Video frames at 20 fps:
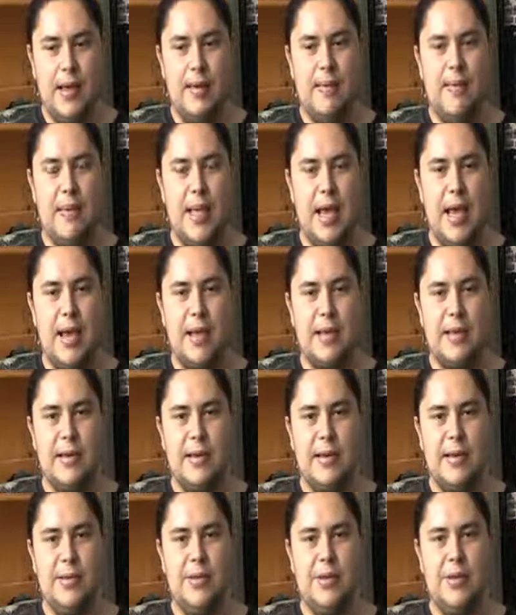Now you
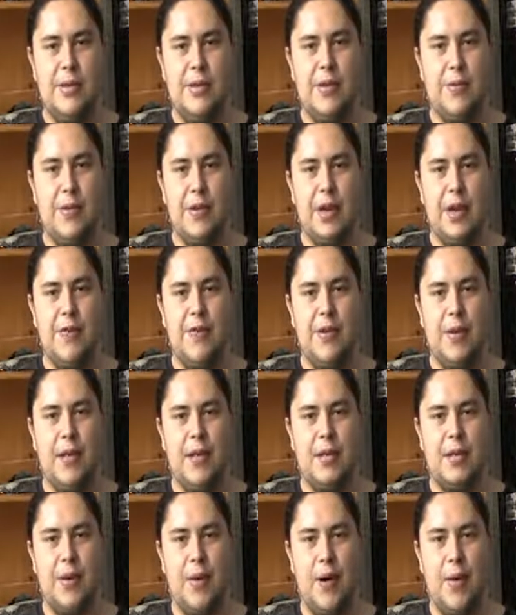could choose whatever
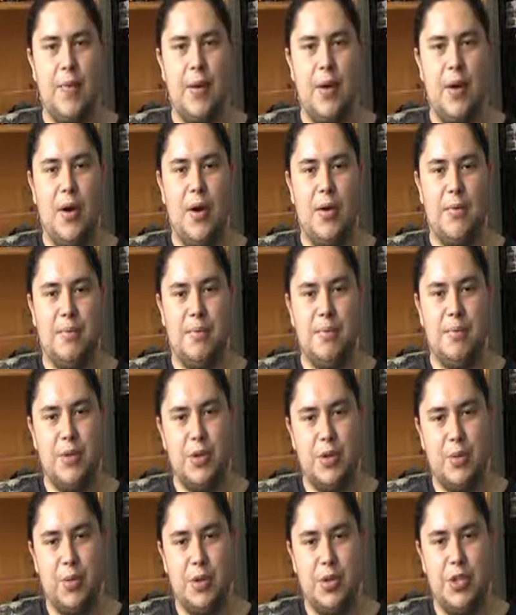timeline
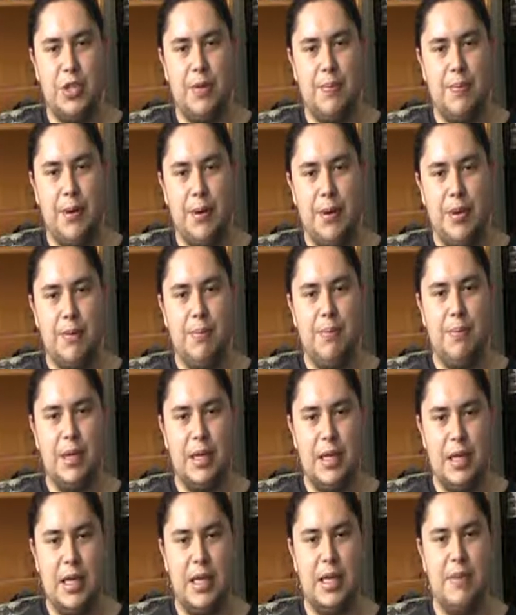you wish to build it but
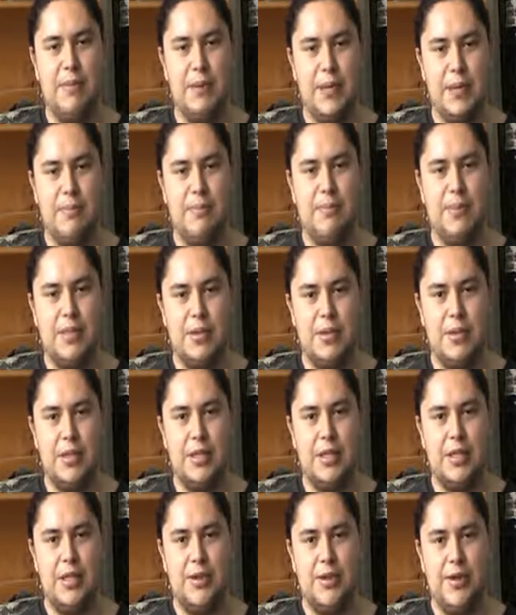you need to be
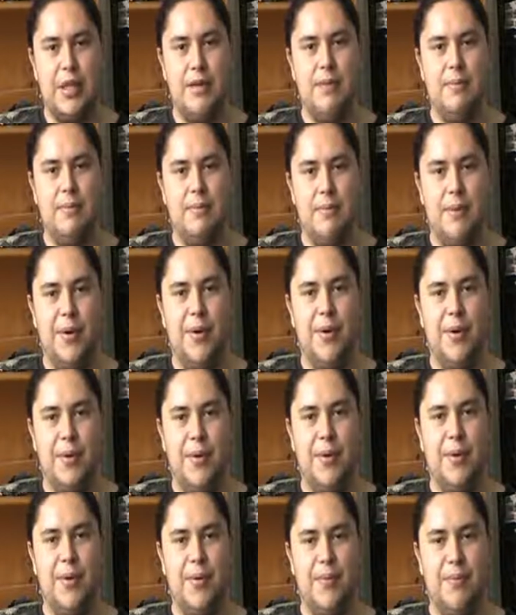strict to it
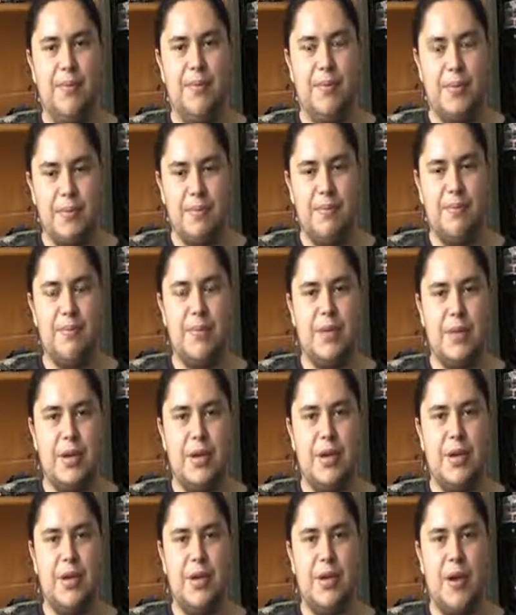or
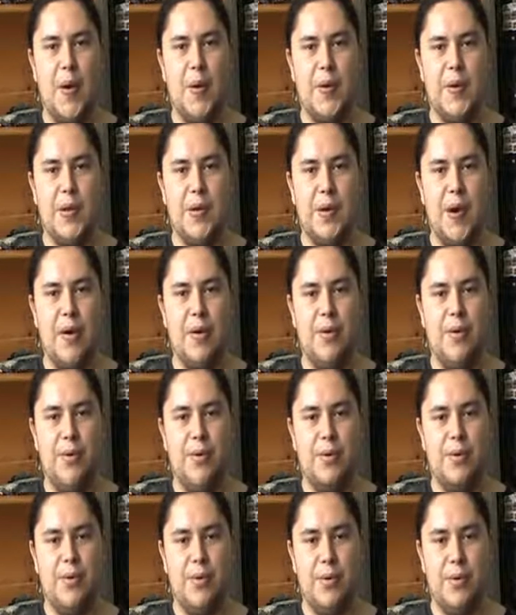you can go on your
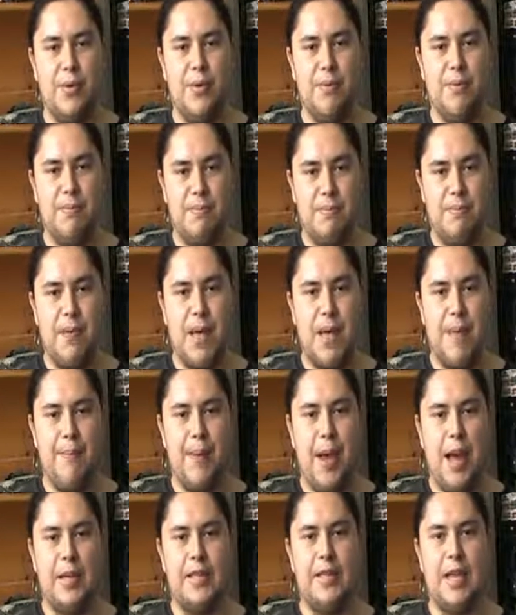own route and
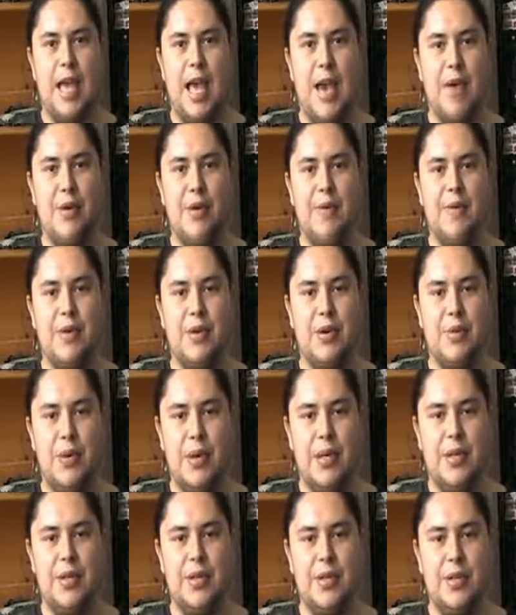paint it however you
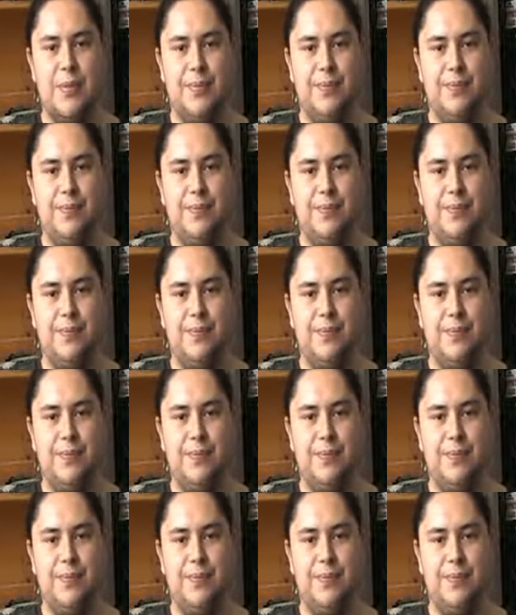wish.